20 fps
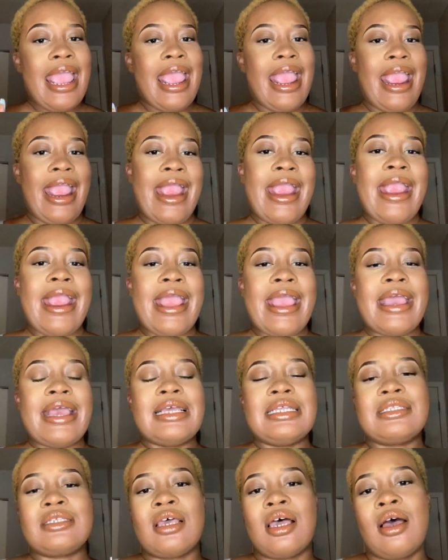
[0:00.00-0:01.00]

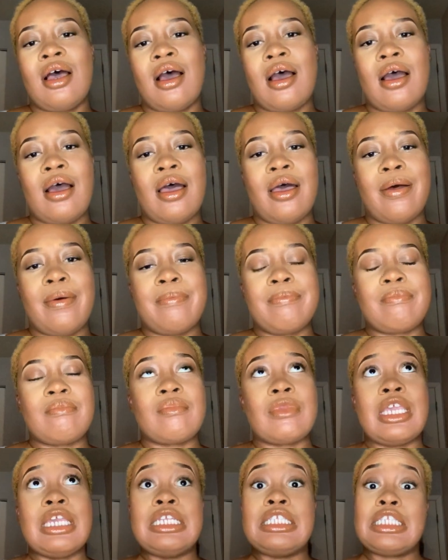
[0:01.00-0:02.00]
and
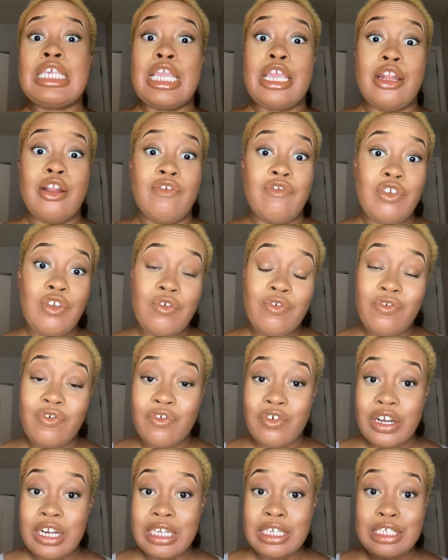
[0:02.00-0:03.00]
it's interview
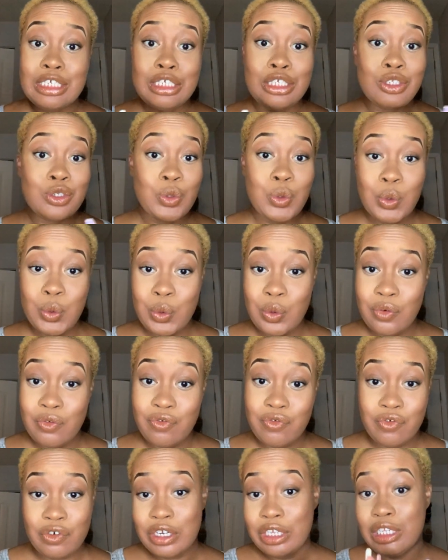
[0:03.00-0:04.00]
friendly, school
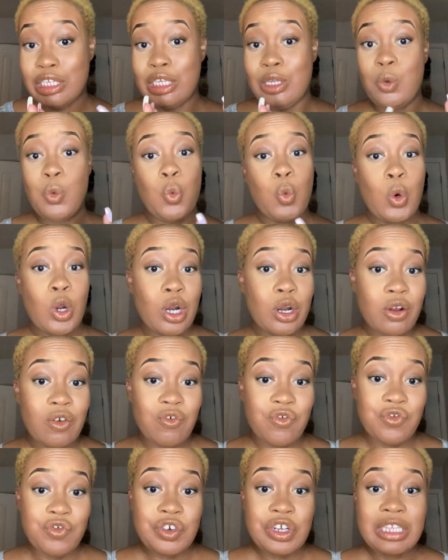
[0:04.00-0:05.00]
friendly, work
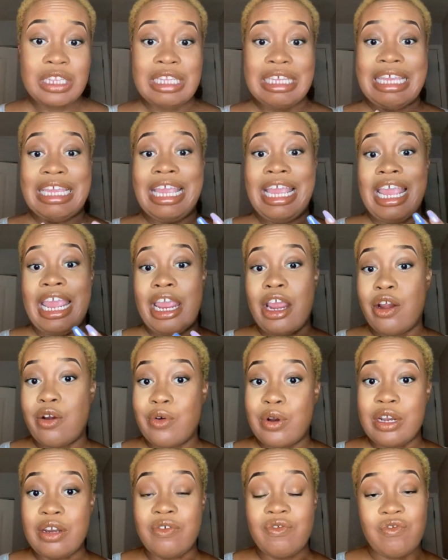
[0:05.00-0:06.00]
friendly,
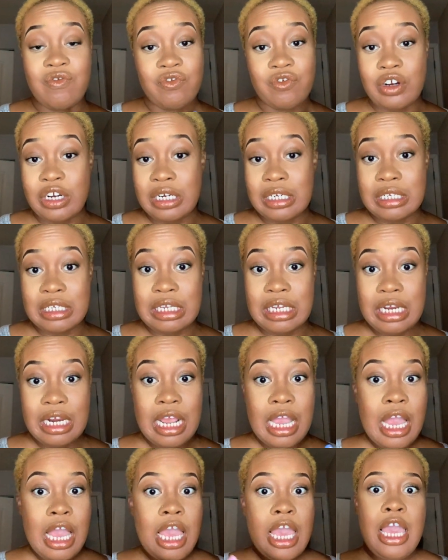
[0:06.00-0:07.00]
errand friendly,
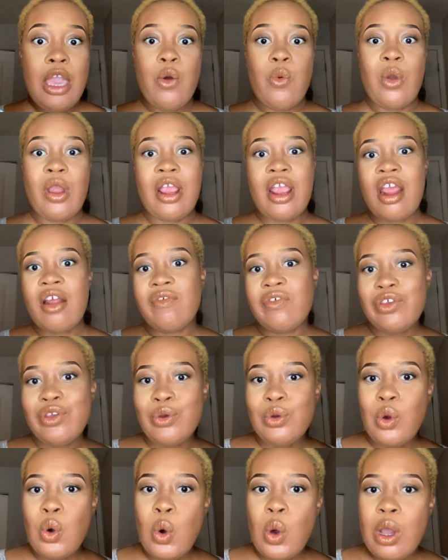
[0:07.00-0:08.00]
wherever
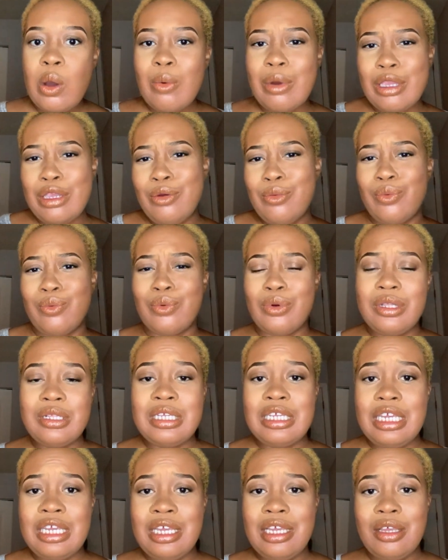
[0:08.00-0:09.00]
you're going where you
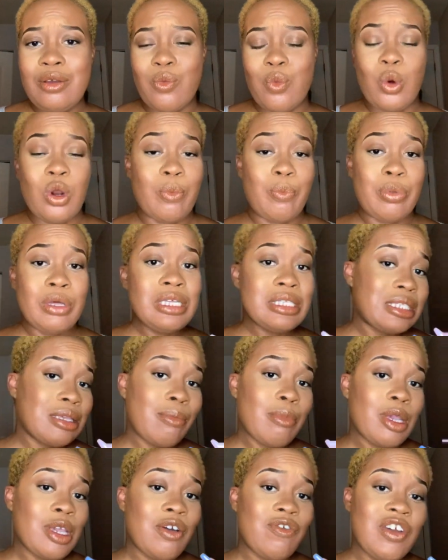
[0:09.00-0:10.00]
really want to put
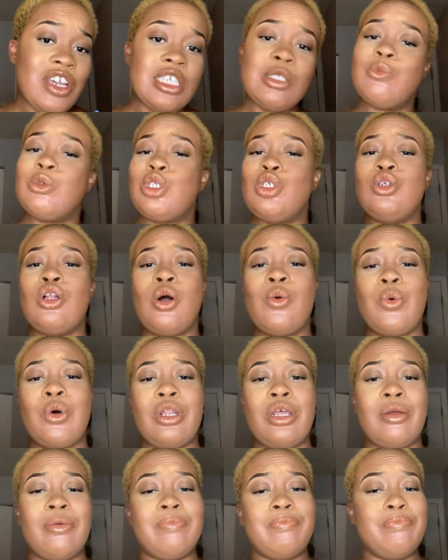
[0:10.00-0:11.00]
something on your face but you don't want
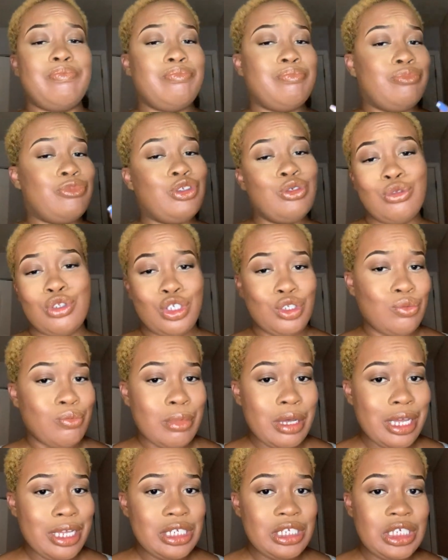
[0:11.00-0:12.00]
to do too
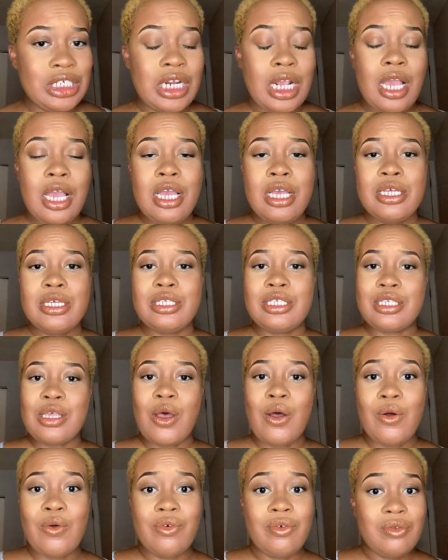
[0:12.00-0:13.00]
much.
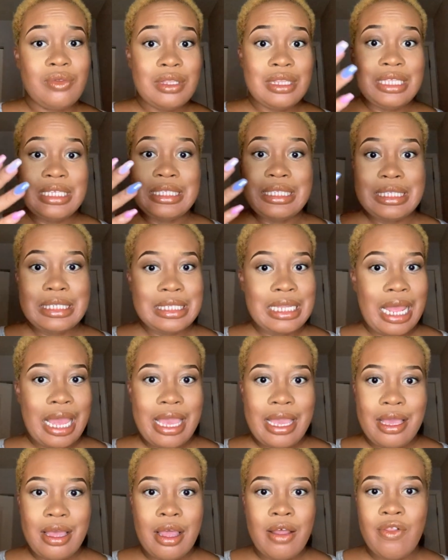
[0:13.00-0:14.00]
So this is
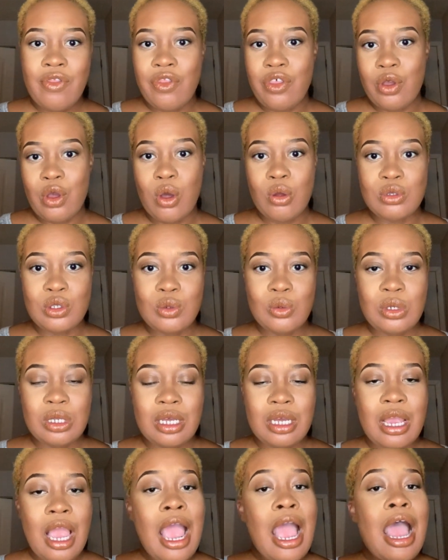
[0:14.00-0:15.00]
like the go-to
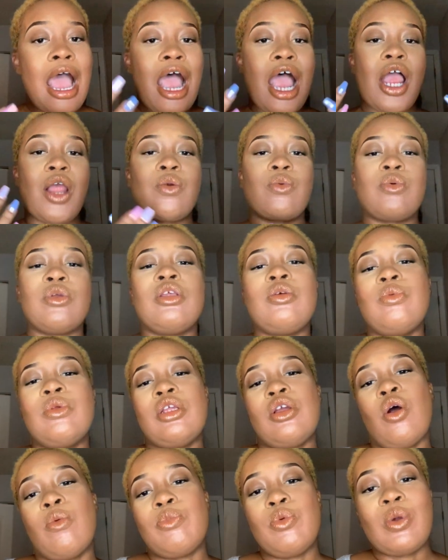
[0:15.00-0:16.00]
look. I really
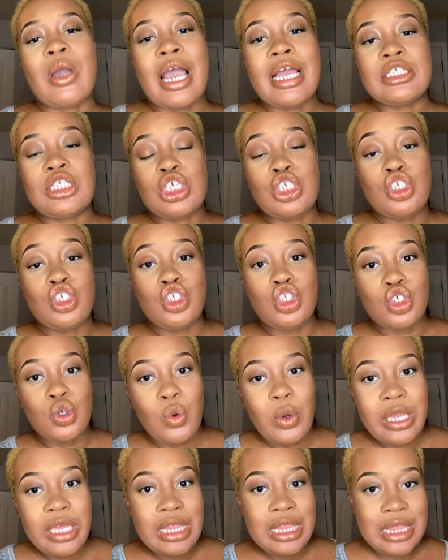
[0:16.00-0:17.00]
hope you guys
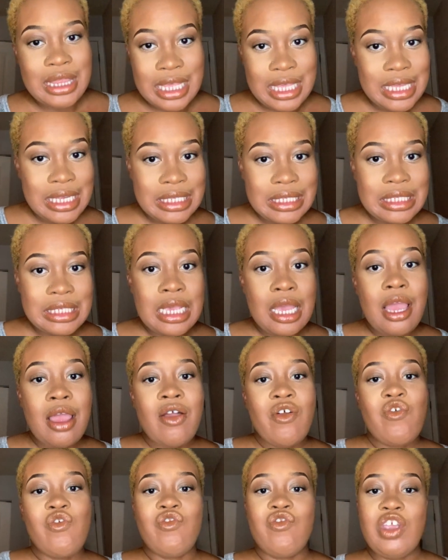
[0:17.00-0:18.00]
enjoyed this
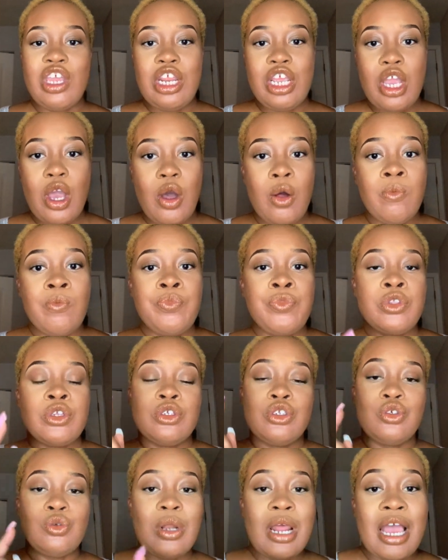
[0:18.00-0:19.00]
video.
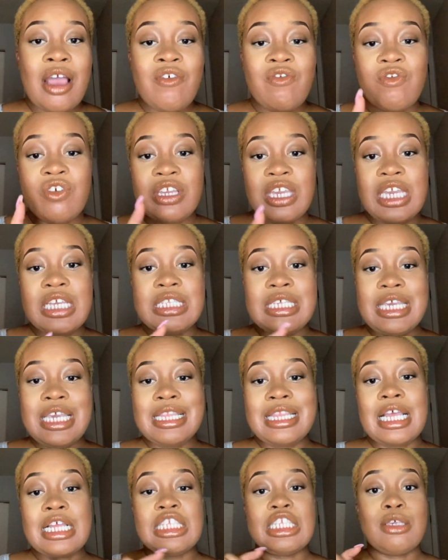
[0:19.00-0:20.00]
Do not forget to hit
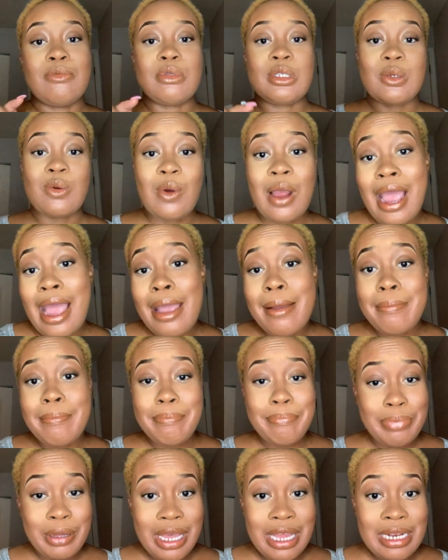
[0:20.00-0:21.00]
that
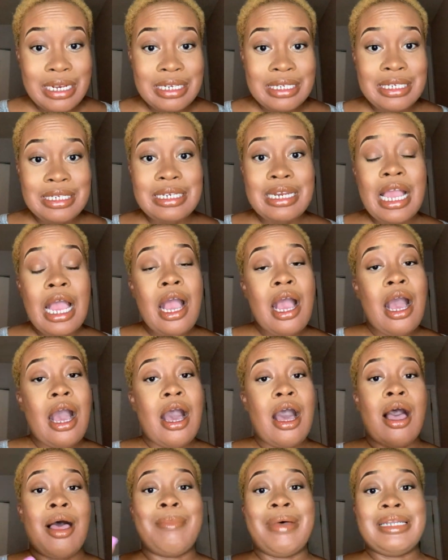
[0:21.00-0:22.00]
subscribe button.
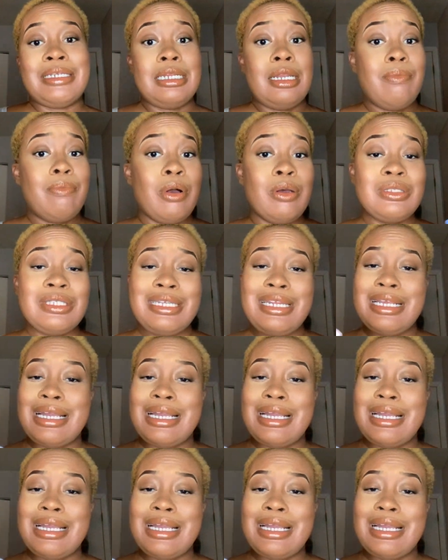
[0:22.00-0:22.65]
I didn't post any